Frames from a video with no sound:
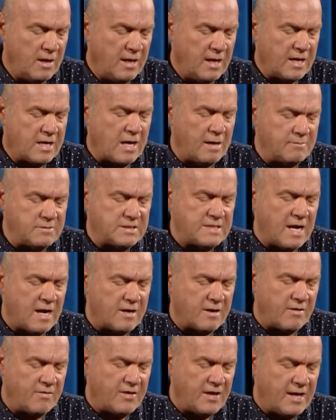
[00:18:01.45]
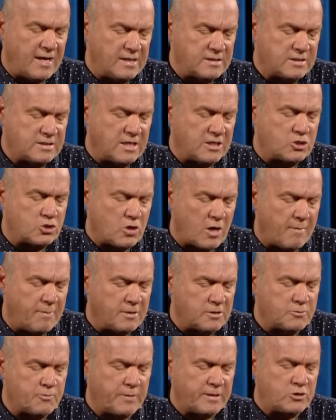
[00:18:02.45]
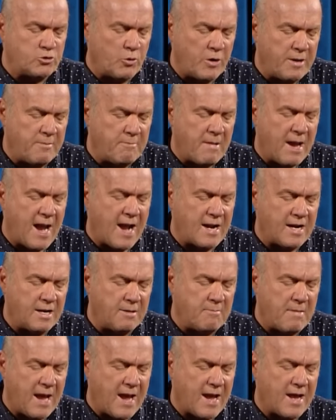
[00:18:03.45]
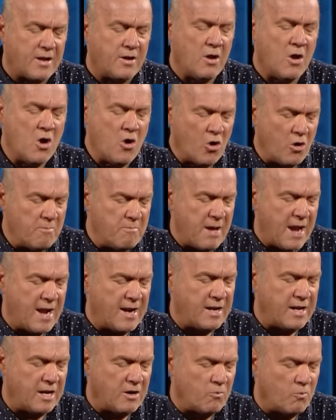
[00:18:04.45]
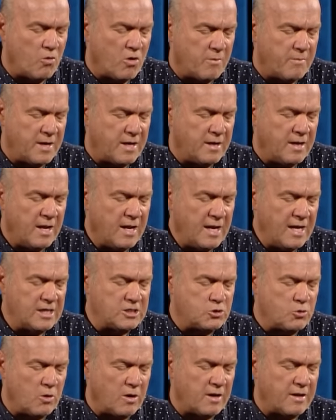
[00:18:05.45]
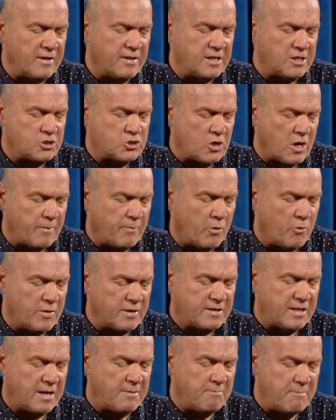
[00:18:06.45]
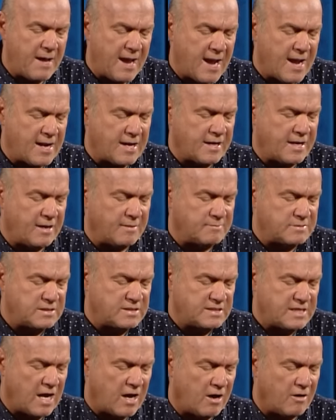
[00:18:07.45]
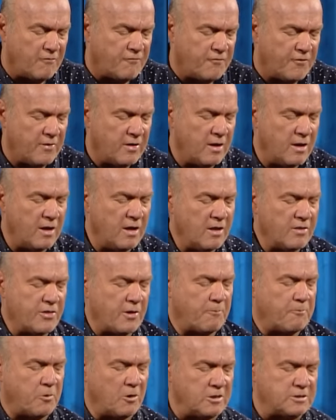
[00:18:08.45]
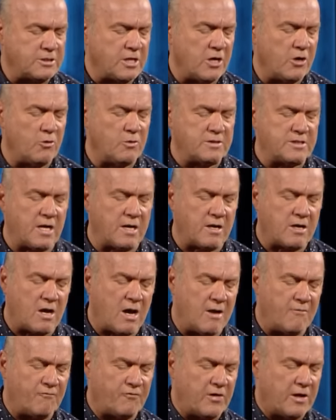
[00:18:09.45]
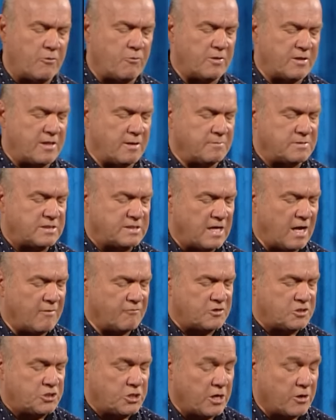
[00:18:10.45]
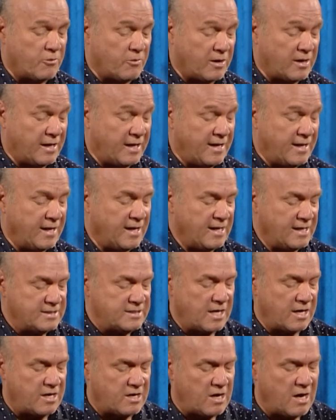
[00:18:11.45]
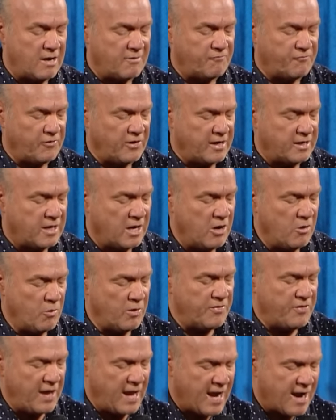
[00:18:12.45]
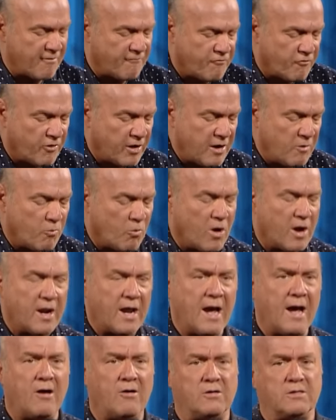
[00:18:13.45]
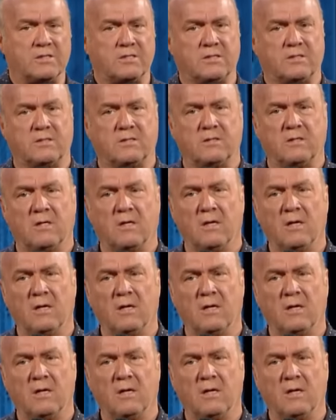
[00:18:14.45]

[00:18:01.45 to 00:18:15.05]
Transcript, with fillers: It comes down to this. The troubles between man and man, or man and woman, is really the trouble within man himself. The person who is in conflict with themselves generally is in conflict with everyone else.